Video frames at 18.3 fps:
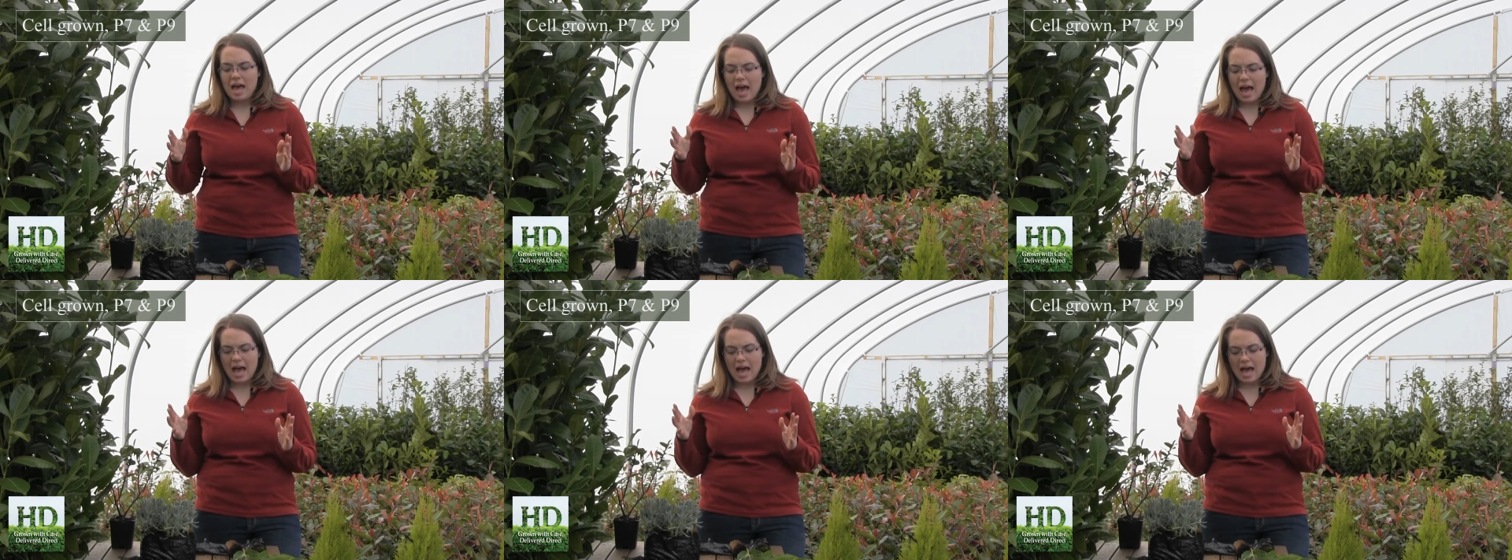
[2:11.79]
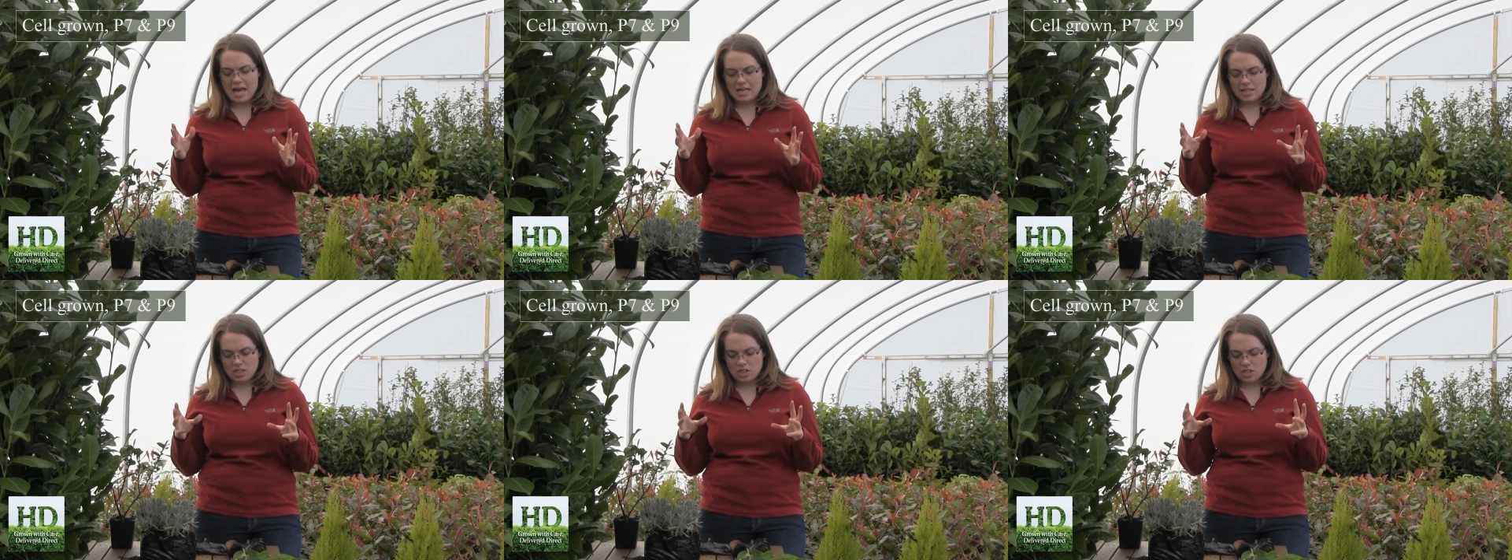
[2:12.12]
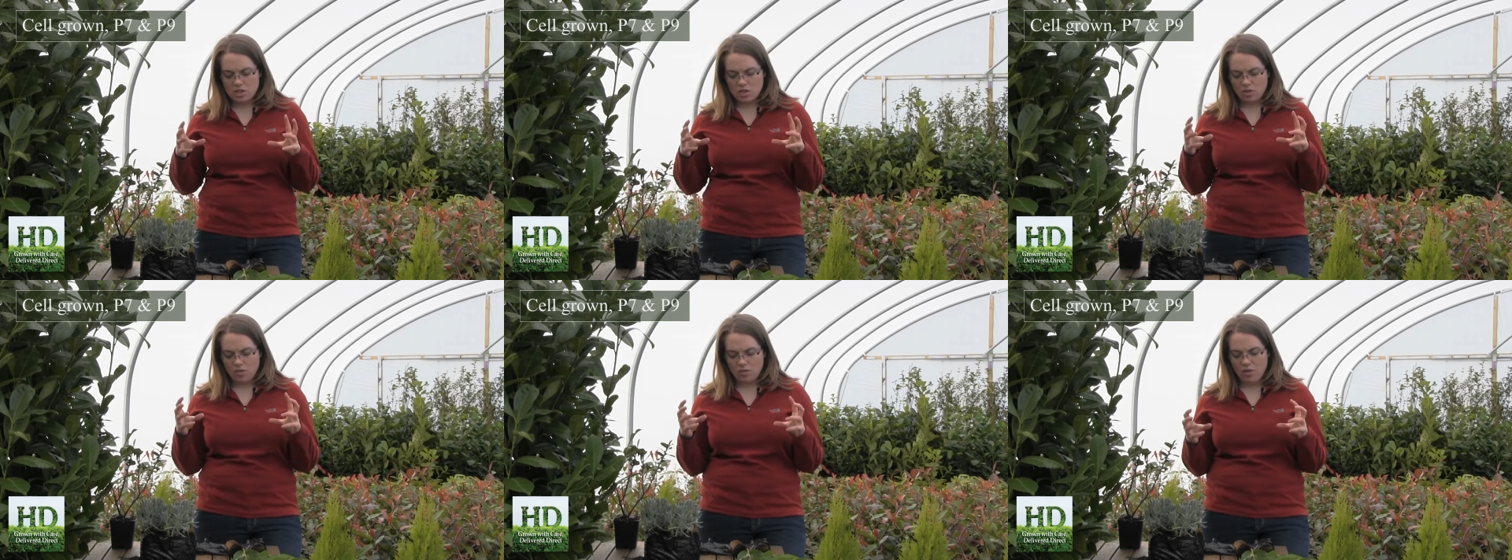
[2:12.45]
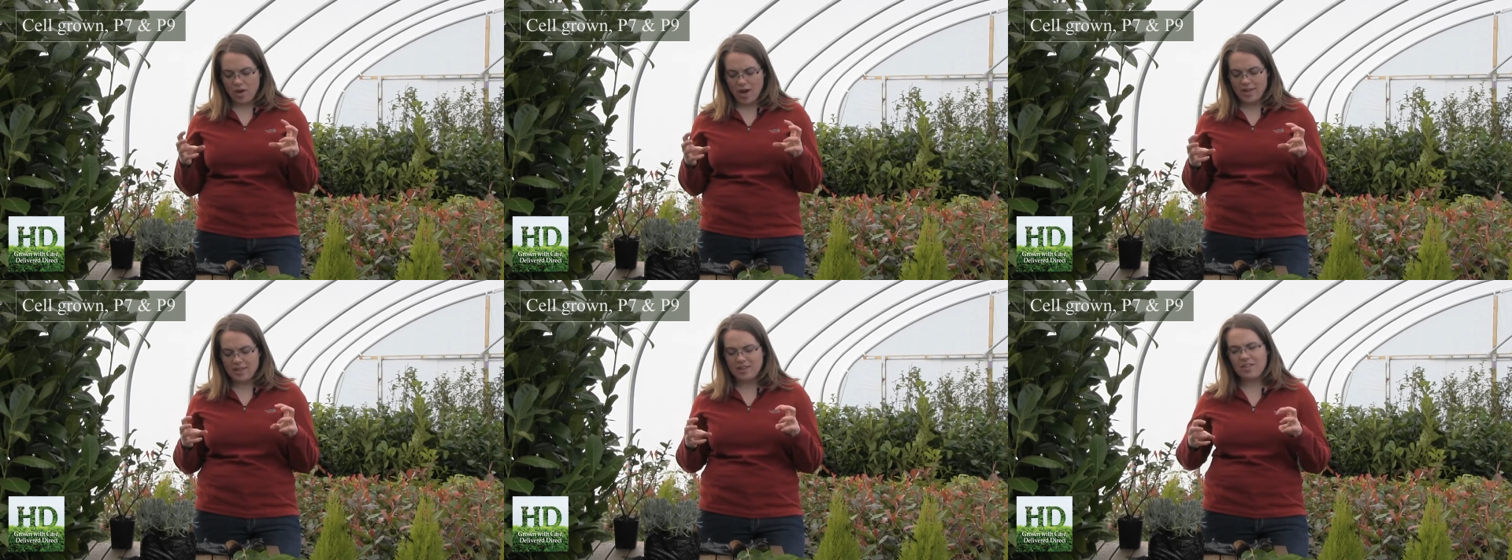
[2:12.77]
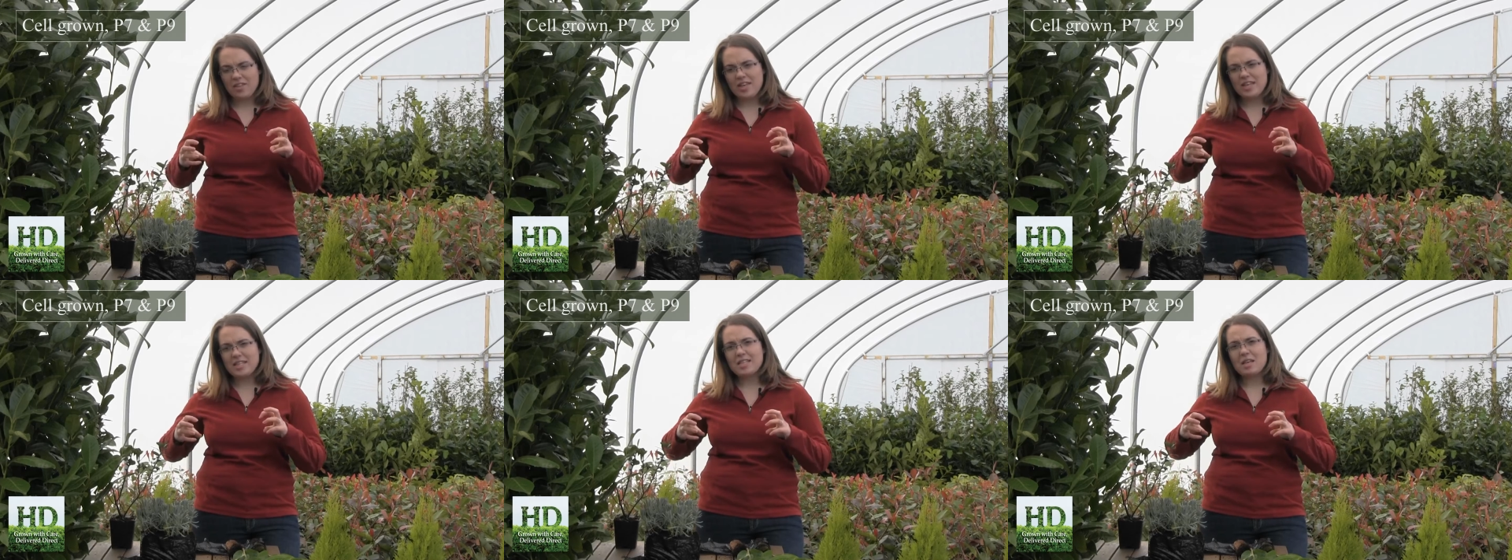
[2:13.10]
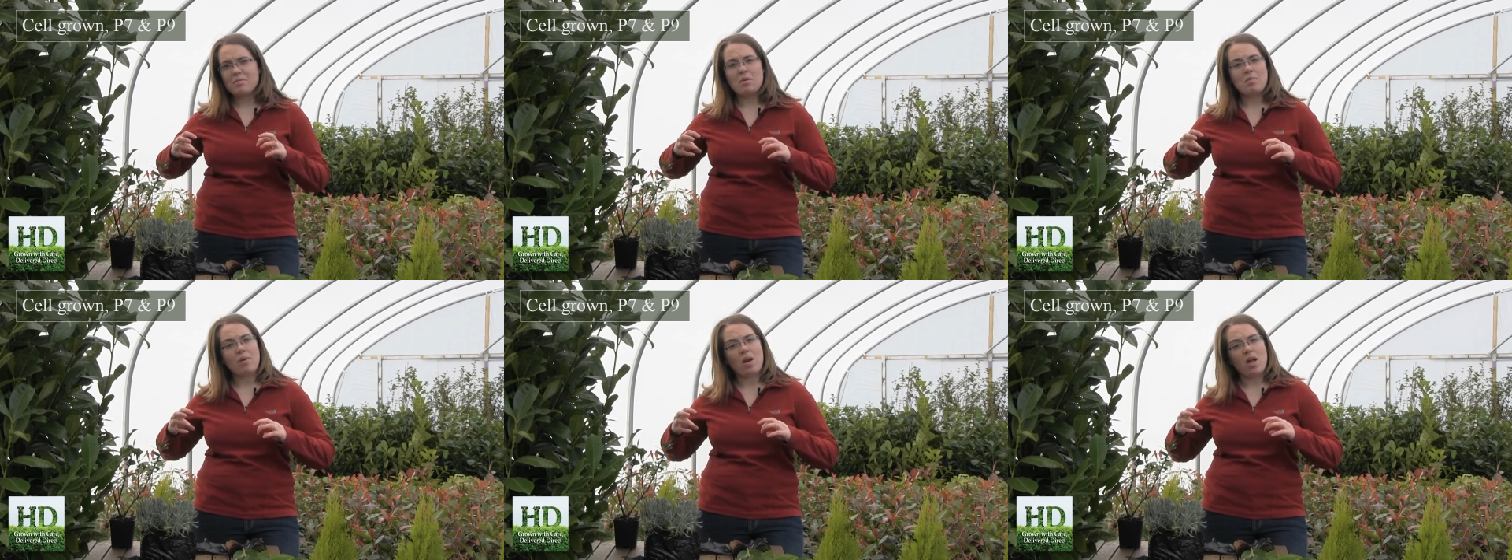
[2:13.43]
and you'll find that these
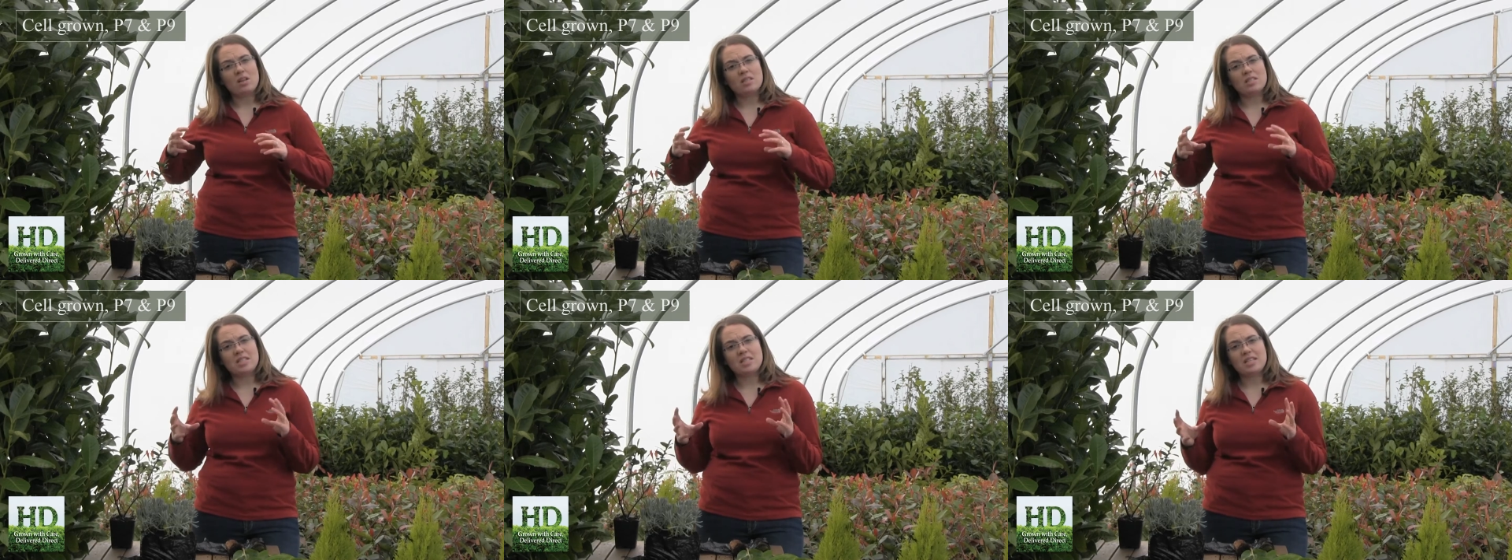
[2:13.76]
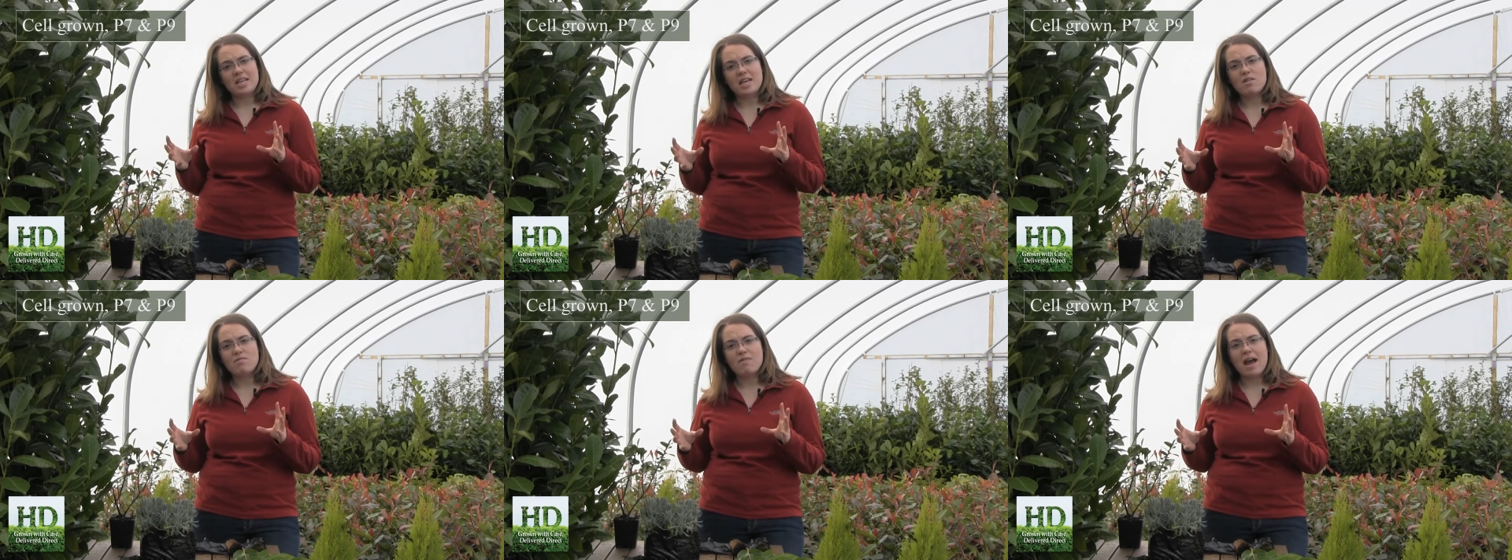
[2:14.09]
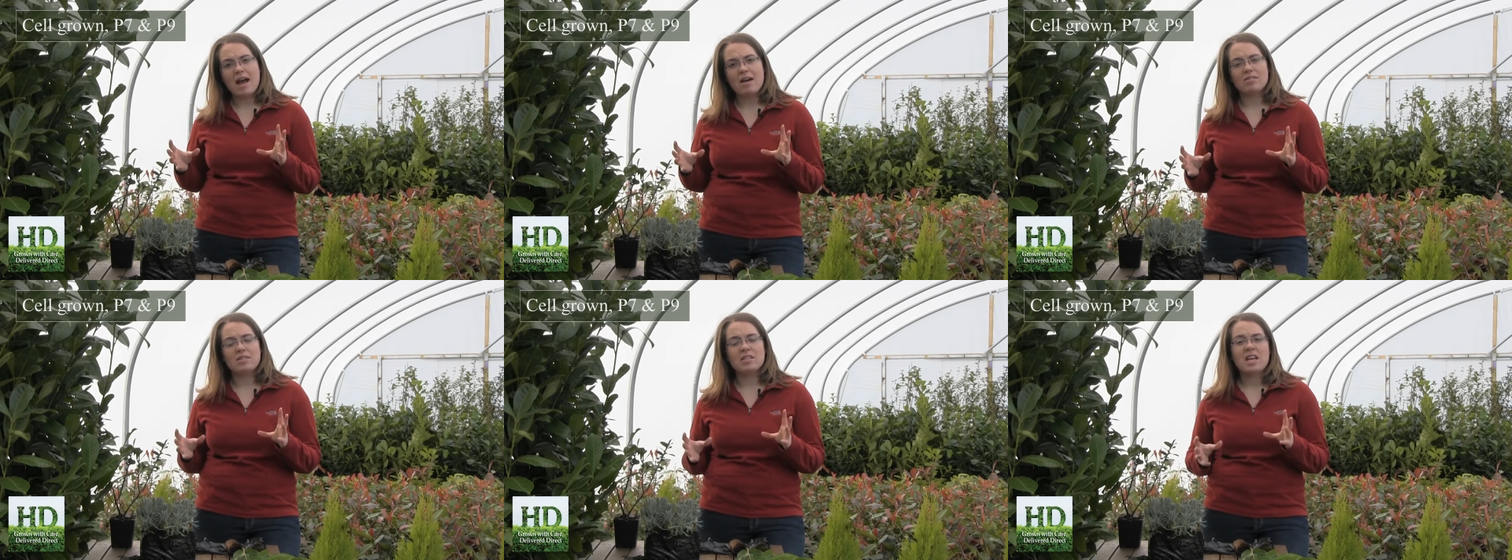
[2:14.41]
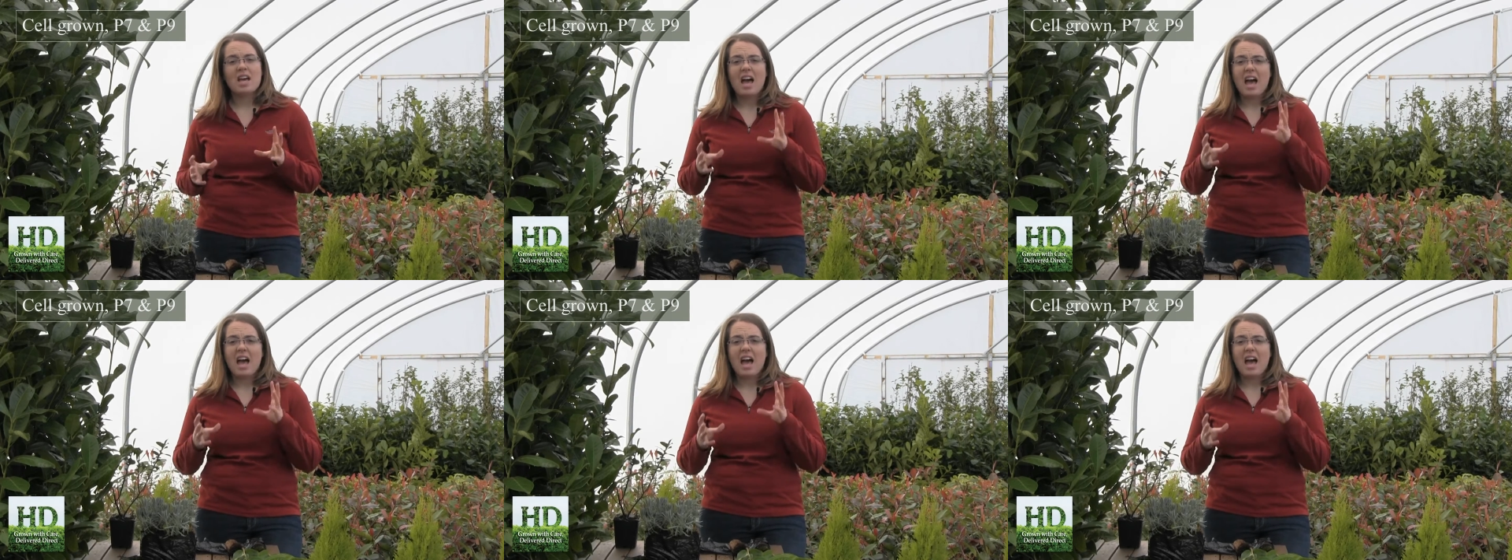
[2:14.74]
can be planted year-round